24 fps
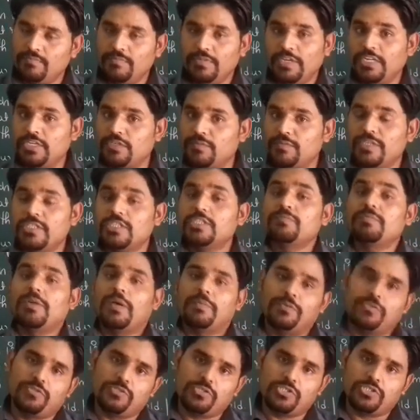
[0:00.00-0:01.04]
it means
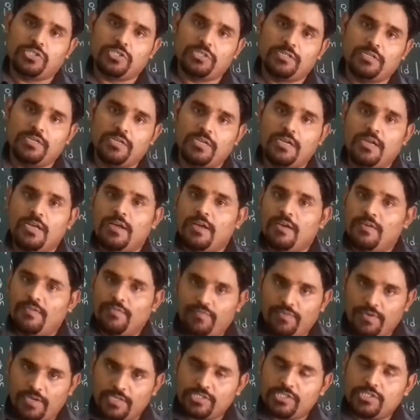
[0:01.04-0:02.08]
preposition.
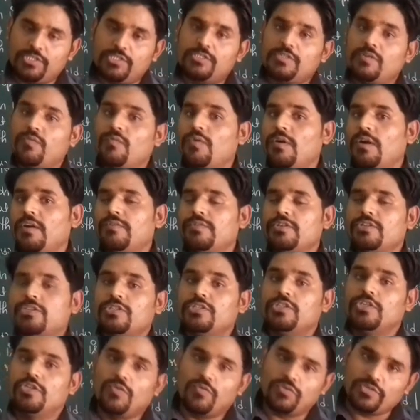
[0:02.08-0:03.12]
First is the word which
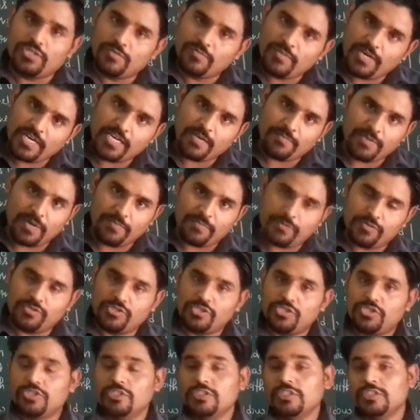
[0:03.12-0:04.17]
is denoted by a
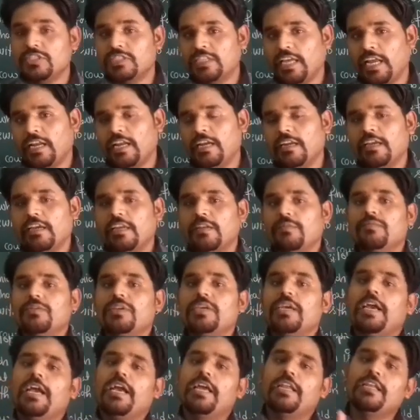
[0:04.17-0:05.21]
preposition, second can
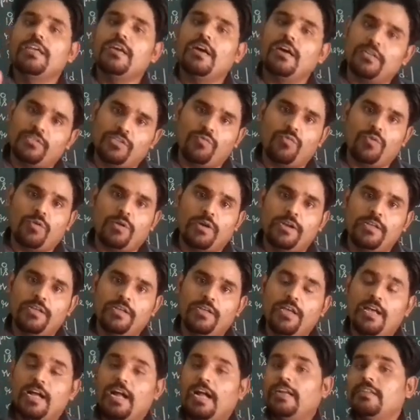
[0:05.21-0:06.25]
be any other word.
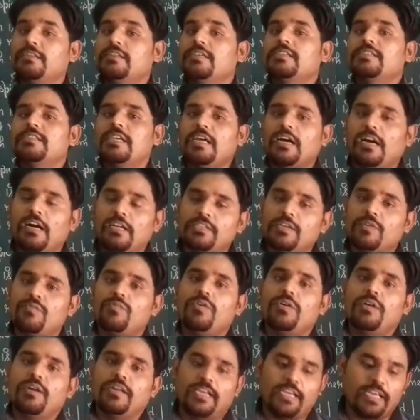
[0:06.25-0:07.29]
And this other word